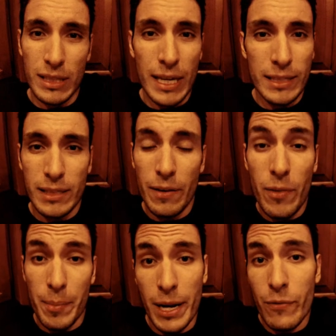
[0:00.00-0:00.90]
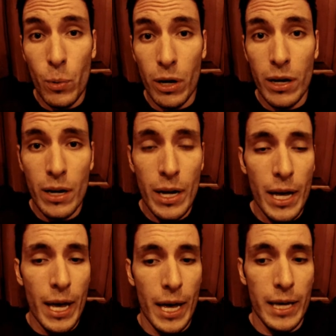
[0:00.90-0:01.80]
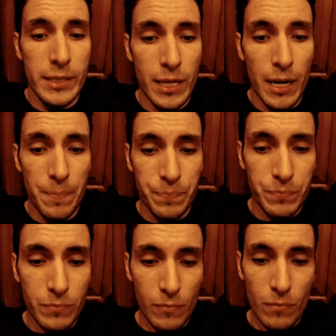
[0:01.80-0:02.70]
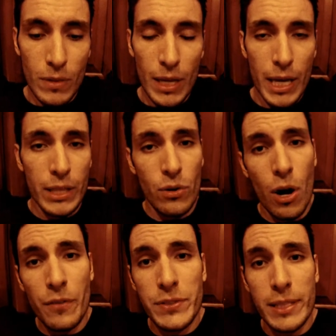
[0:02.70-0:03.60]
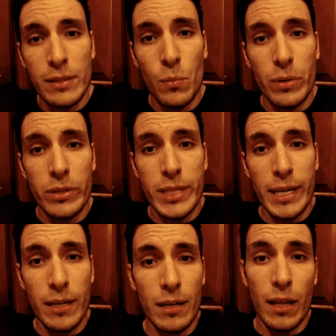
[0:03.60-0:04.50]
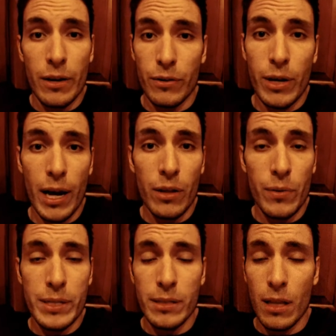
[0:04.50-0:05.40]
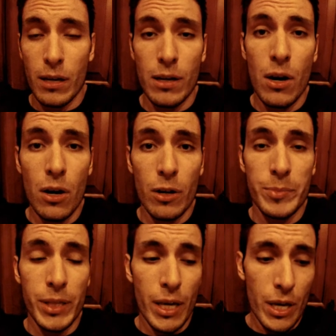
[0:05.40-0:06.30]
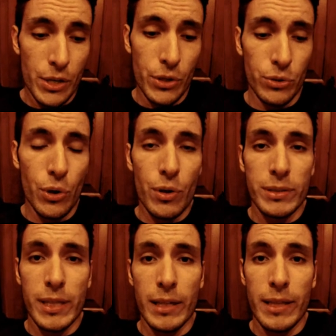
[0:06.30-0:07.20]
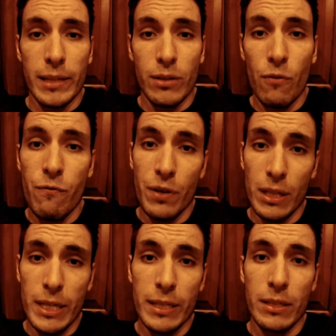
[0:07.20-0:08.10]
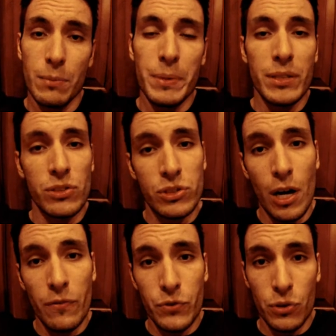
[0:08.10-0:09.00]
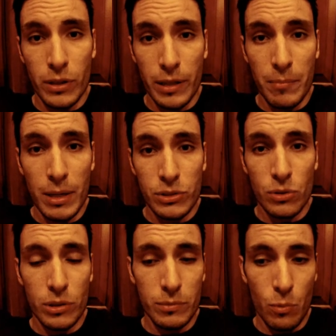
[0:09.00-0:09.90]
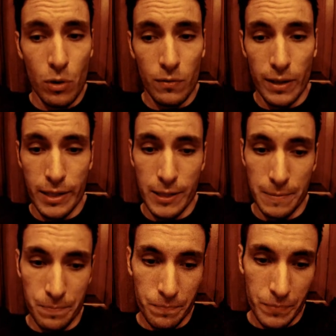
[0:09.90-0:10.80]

legs, everywhere. And in their off season, when they're taking in a lot of calories, a lot of carbs, you'll notice that they'll fill in. It'll be a softer looking muscle. It's more of like a